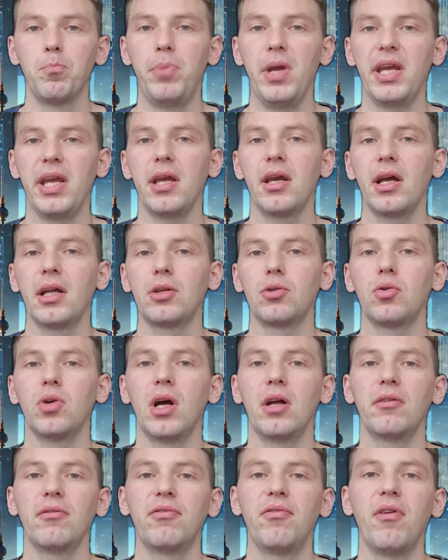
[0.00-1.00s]
peaking at
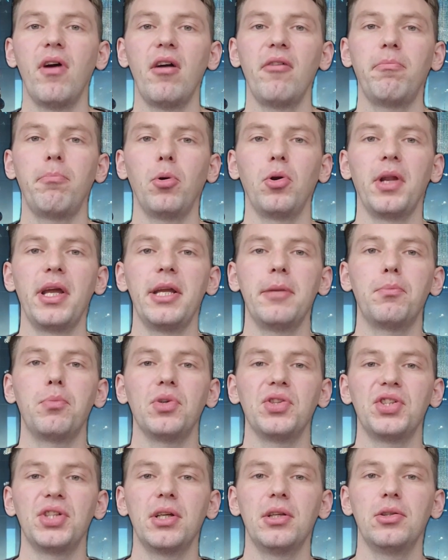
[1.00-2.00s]
around
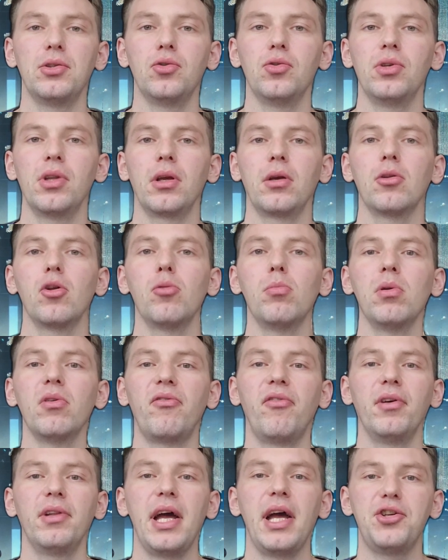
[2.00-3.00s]
5.8% during the
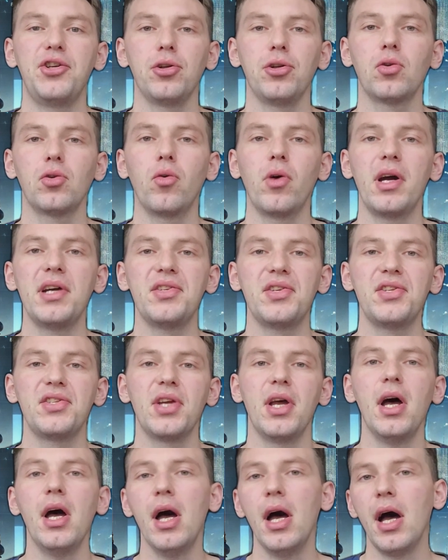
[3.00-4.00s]
global financial
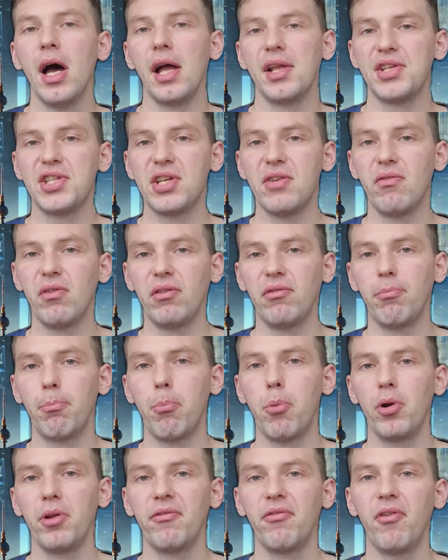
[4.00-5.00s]
crisis and
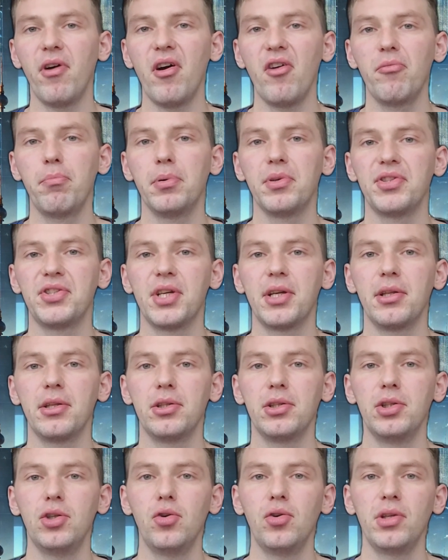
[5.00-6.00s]

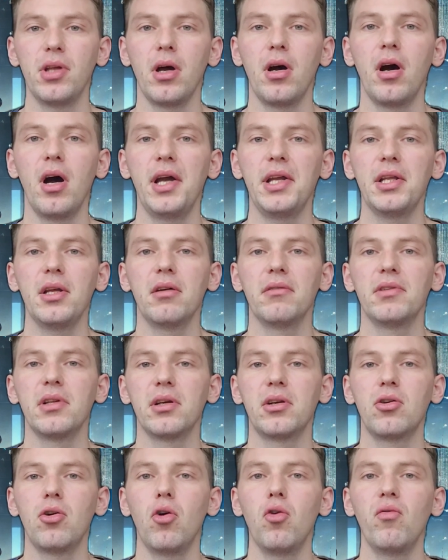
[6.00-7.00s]
7.5% during the height of
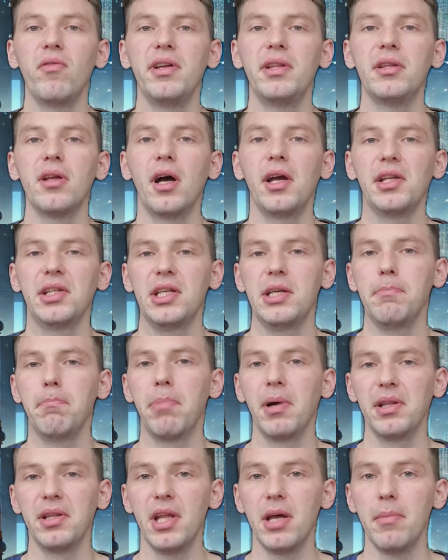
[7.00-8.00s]
the
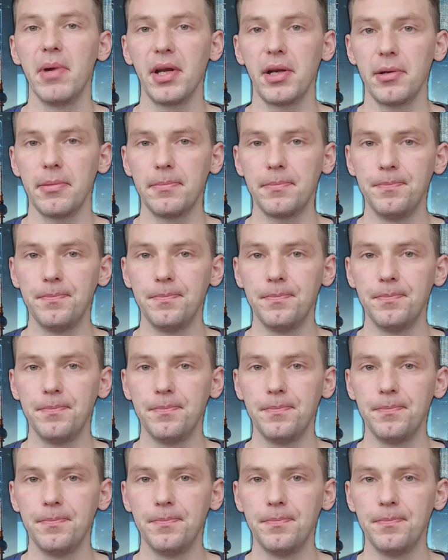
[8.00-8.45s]
COVID-19 pandemic.